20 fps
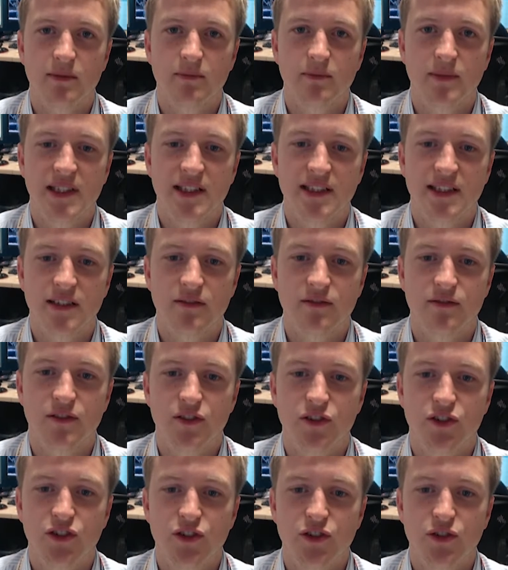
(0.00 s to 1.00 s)
meeting for
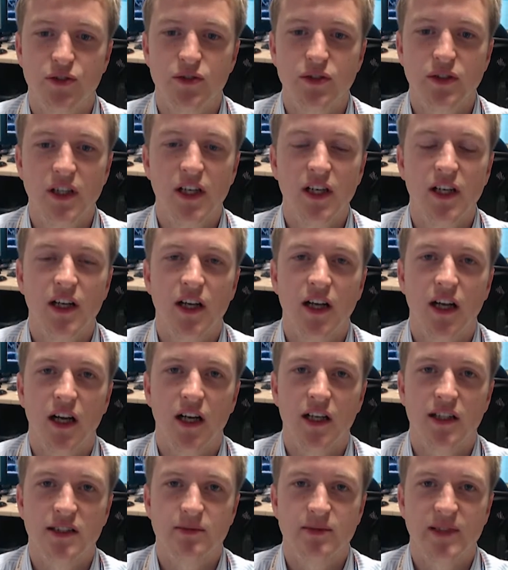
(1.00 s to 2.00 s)
June
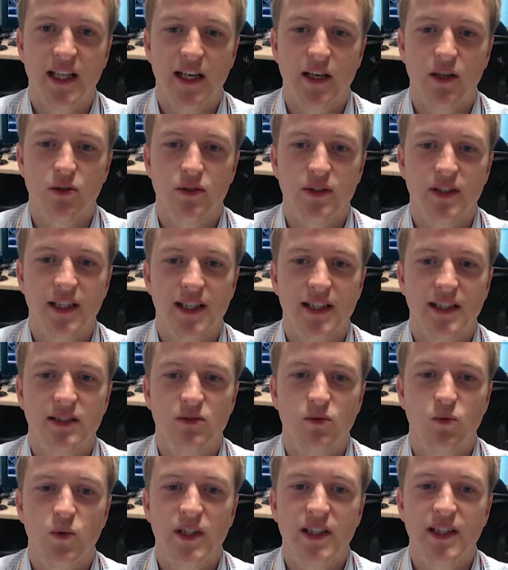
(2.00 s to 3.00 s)
to be held next
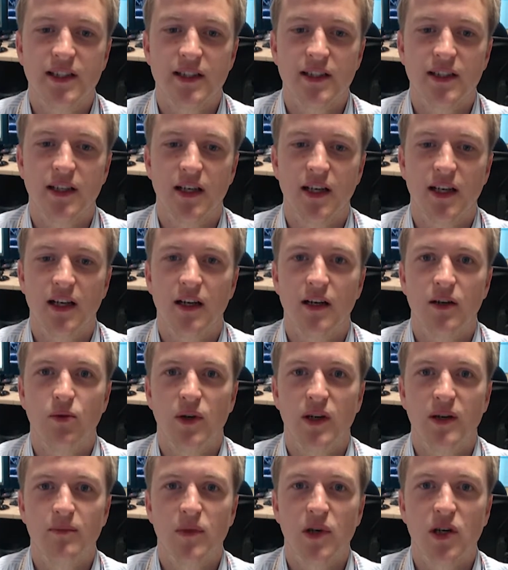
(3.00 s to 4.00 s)
week,
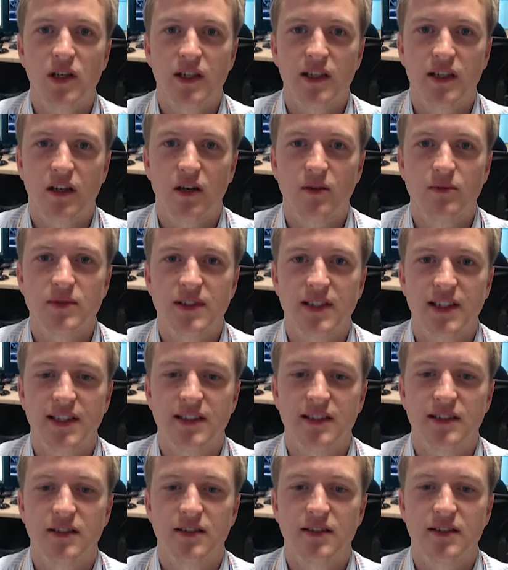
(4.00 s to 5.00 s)
where market
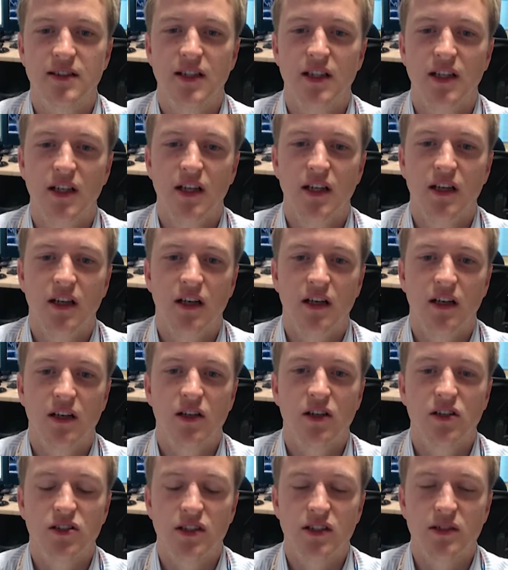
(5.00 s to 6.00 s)
commentators are
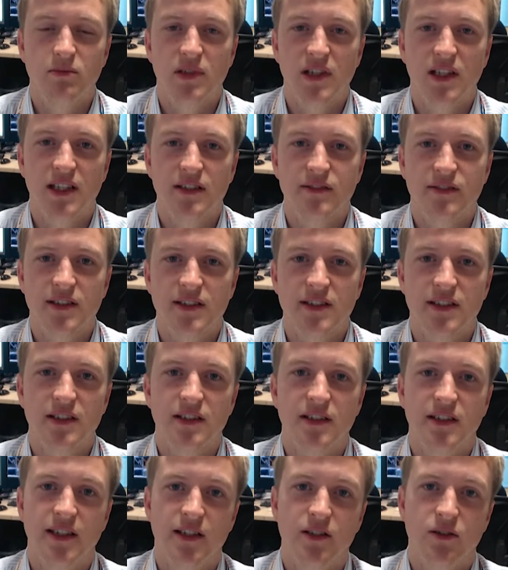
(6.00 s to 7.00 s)
largely believing
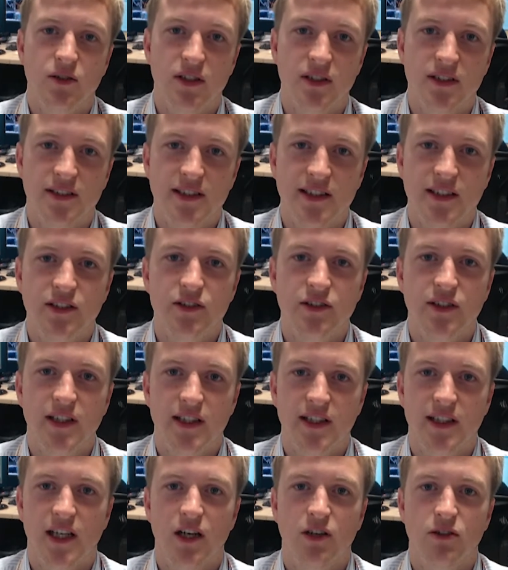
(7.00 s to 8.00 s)
that they'll continue
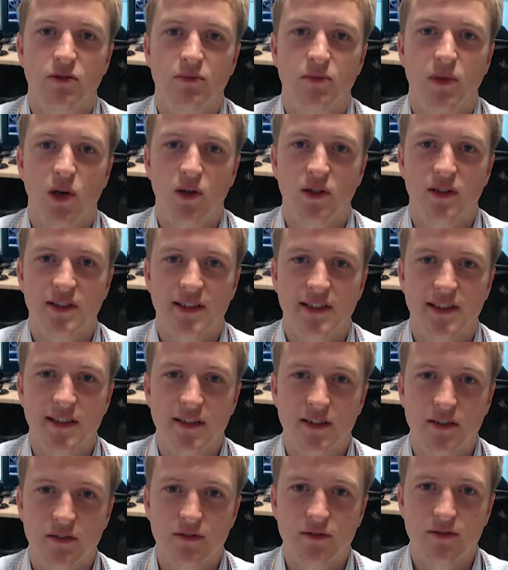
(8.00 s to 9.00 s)
their current
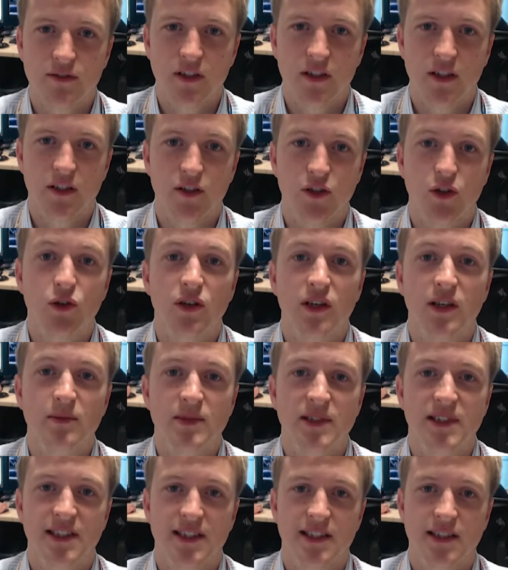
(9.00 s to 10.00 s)
policies of not
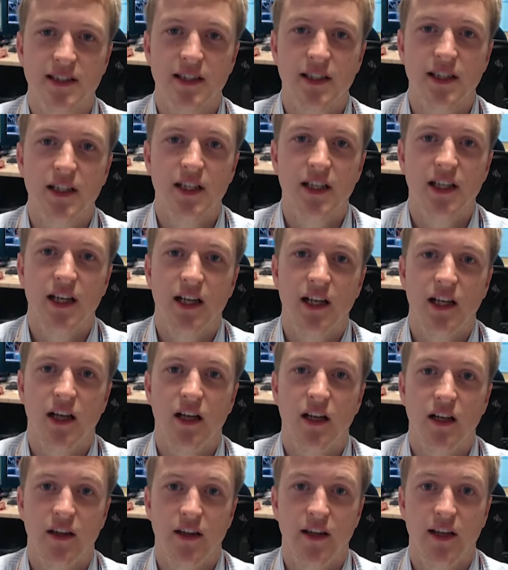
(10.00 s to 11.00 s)
limiting
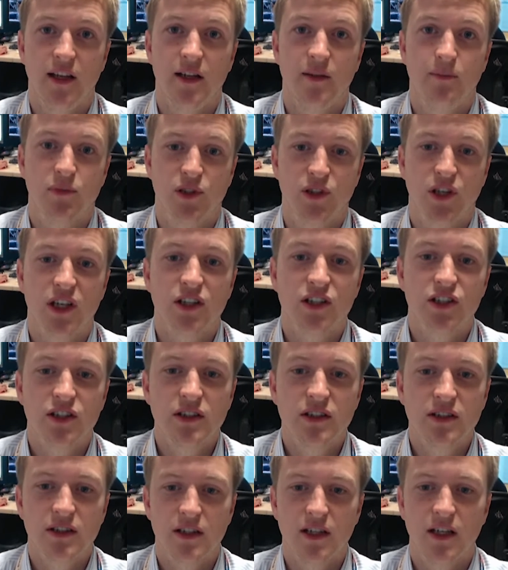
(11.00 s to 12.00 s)
their
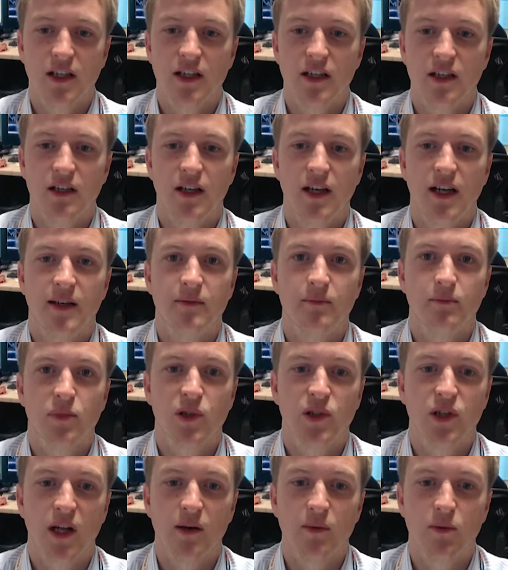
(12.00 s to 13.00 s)
production and
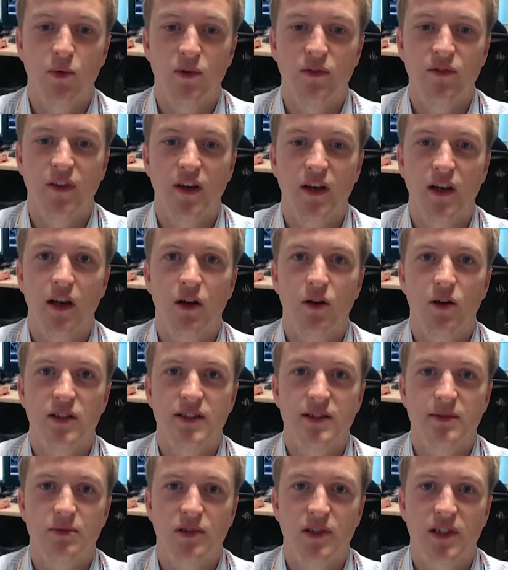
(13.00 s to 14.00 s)
put up with the lower
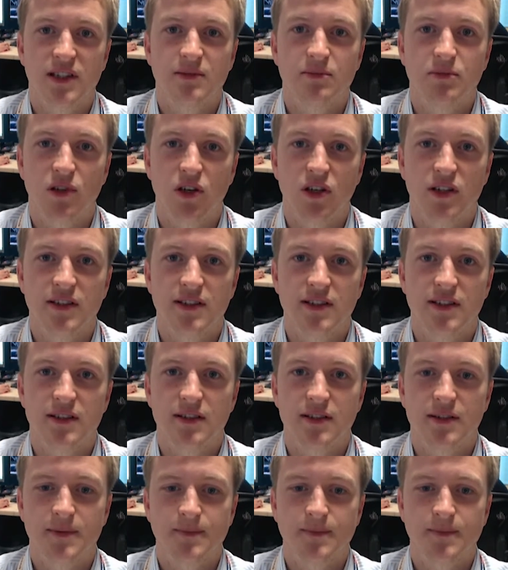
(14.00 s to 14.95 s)
depressed prices.